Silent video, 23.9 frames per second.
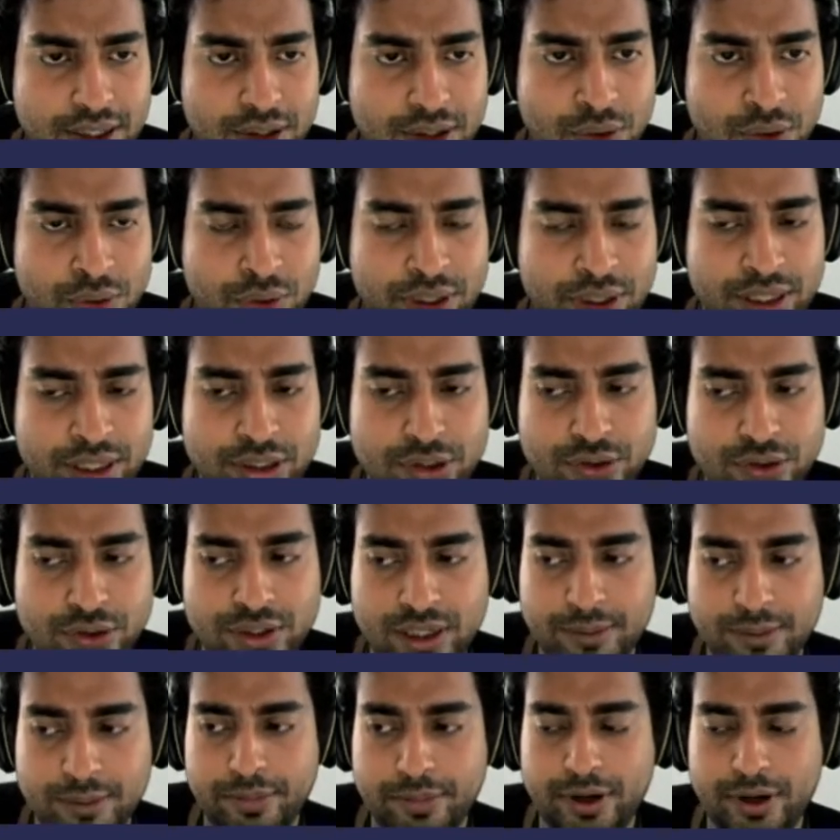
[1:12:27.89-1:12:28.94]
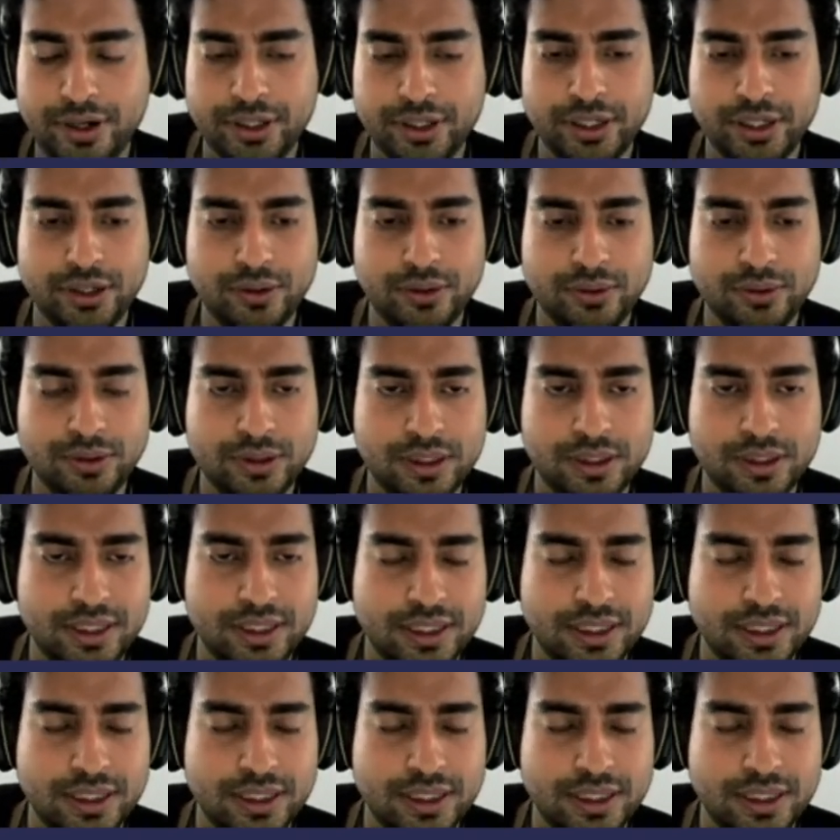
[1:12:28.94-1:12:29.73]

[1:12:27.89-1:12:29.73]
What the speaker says: go into the modules,